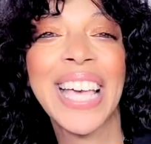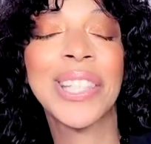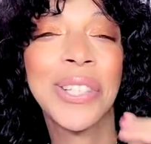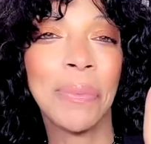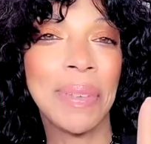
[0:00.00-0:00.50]

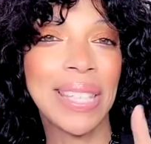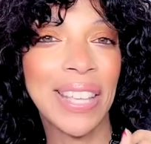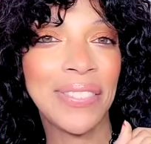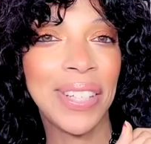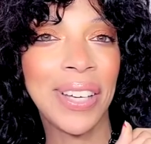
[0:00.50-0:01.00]
Don't miss
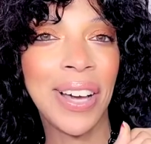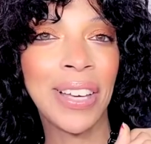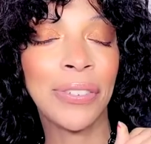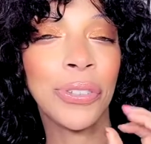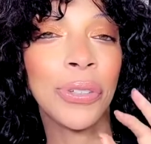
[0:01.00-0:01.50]
that video
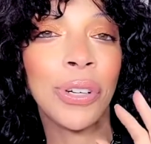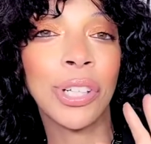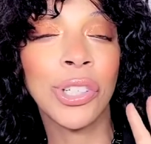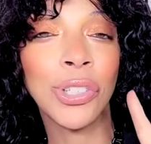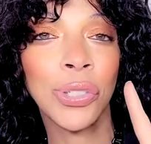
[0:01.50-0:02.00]
if you are
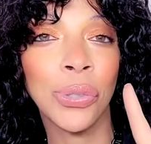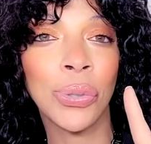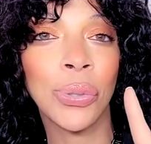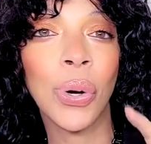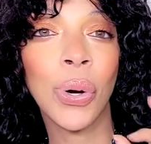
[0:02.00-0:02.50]
a
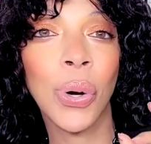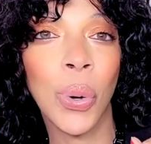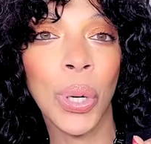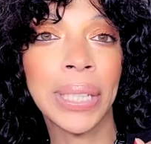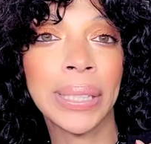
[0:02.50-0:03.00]
shoe
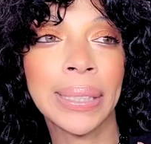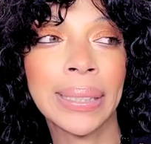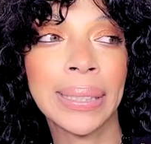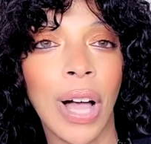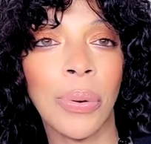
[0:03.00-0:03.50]
whore.
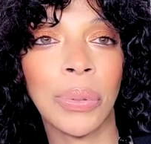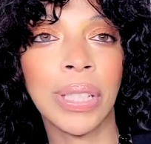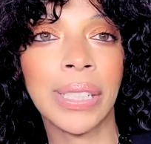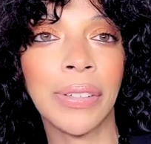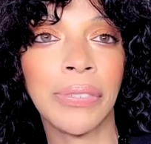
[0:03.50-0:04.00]
I will
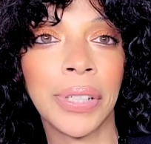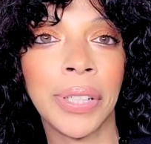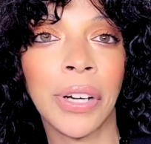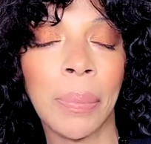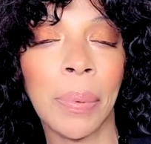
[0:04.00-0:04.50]
link that
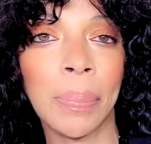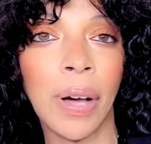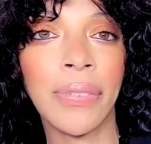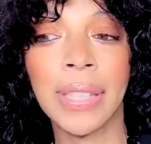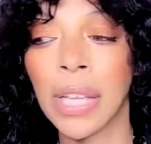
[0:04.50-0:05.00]
video up
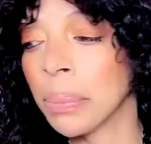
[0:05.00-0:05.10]
above and down